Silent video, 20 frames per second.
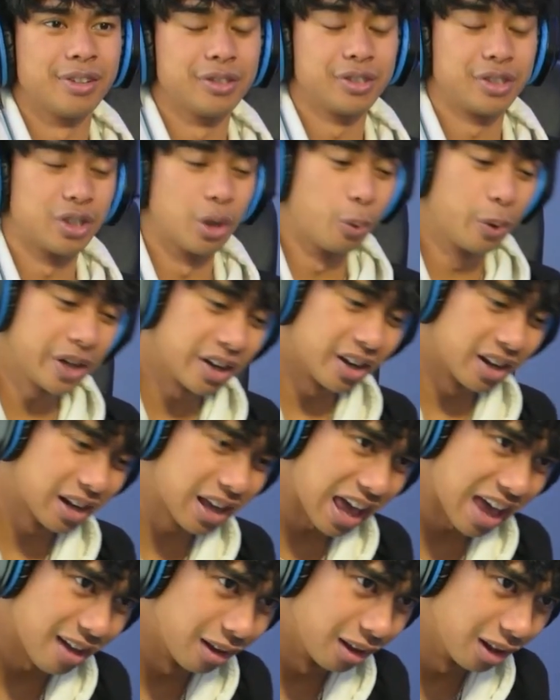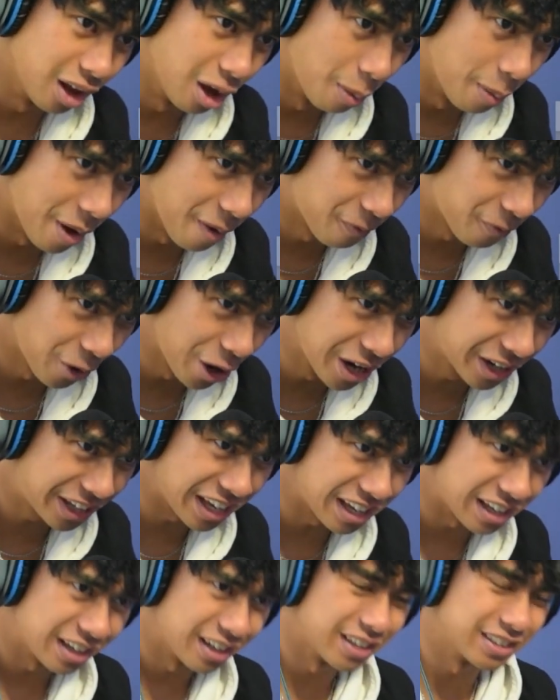So we gonna get a little bit
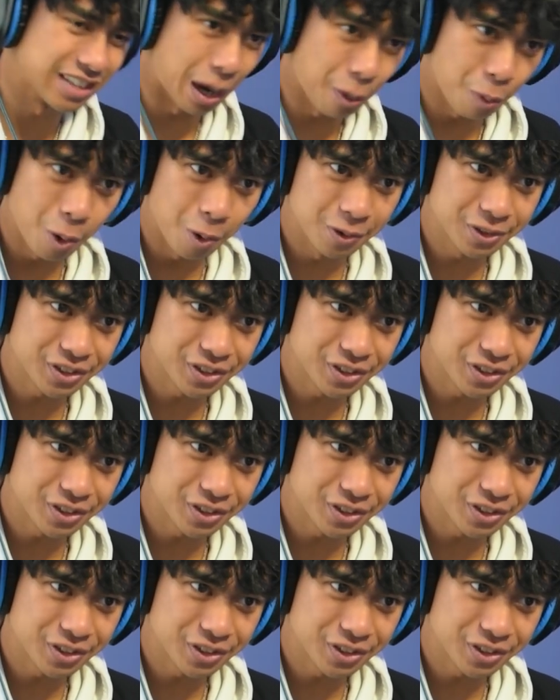freaky. Is that what we're